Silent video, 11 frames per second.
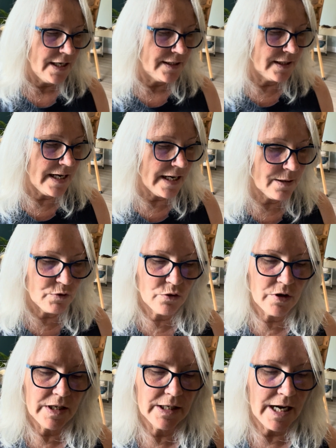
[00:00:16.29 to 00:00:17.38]
today I'm
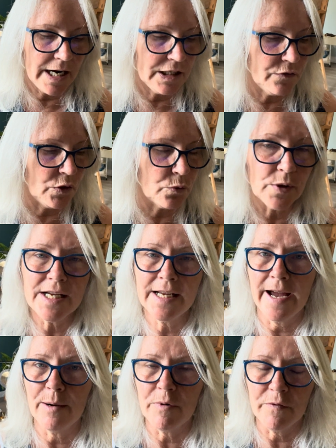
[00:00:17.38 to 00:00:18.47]
doing kind of a
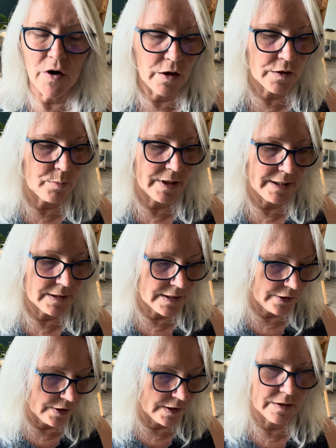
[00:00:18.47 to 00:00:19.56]
recap of all the
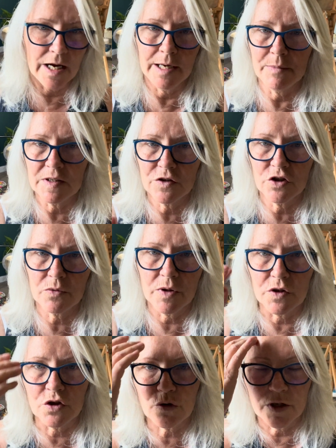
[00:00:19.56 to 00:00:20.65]
planetary alignments, just with
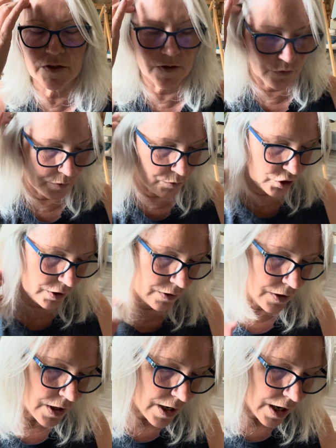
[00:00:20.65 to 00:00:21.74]
a short description
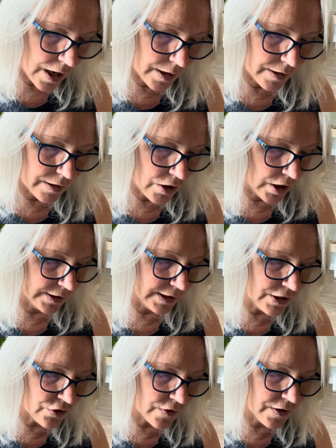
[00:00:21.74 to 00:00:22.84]
on
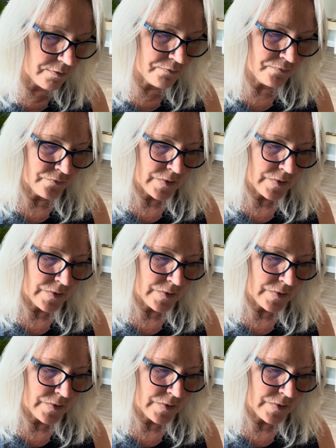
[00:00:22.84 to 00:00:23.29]
each of them